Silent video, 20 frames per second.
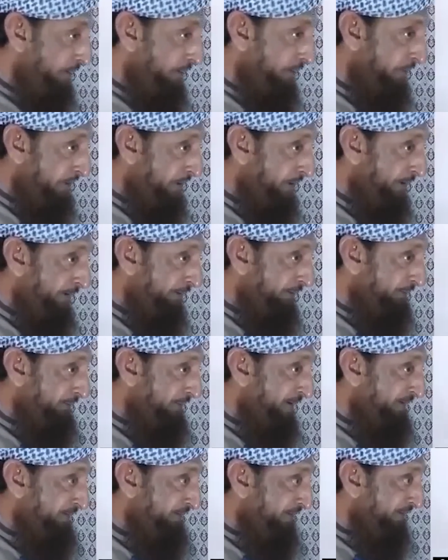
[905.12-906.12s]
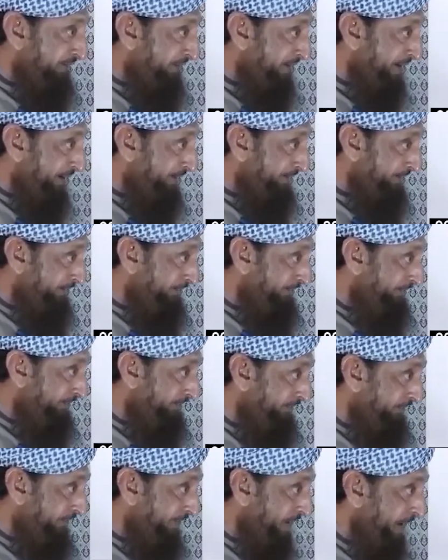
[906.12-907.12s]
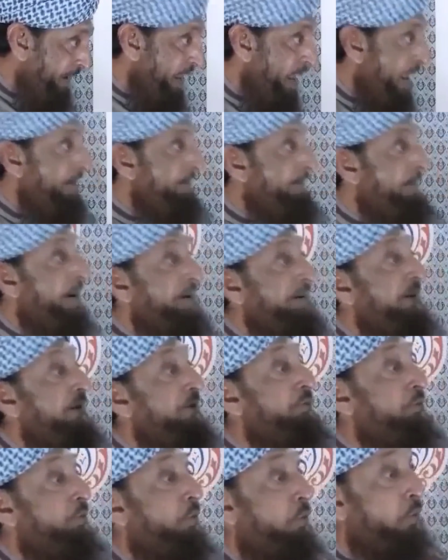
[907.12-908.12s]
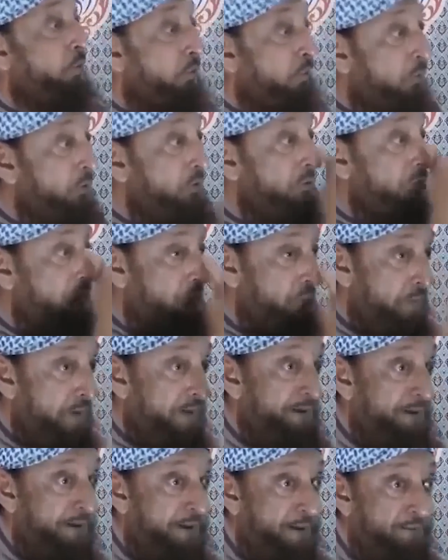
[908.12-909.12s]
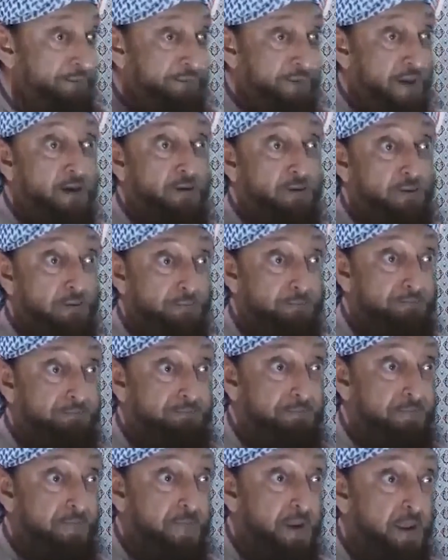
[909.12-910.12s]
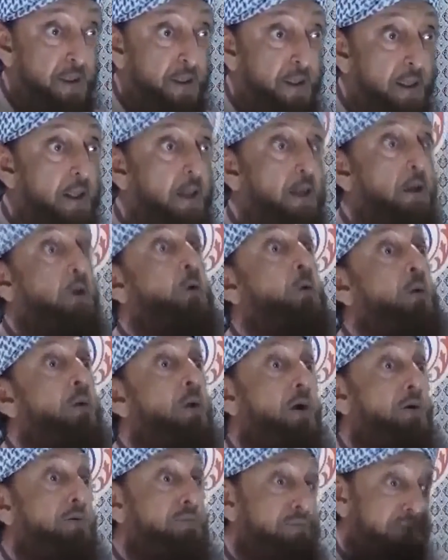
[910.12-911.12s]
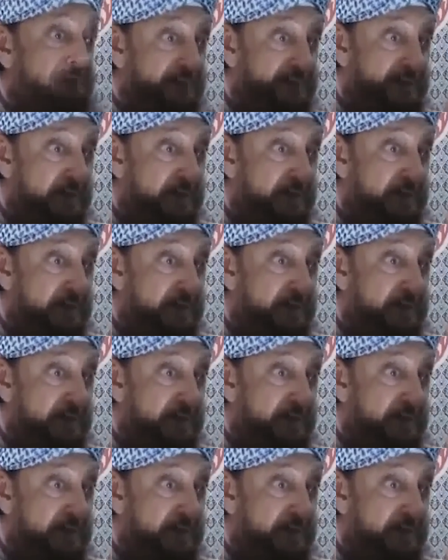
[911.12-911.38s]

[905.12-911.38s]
in our world of space and time. But his khuruj, when he comes out, you will now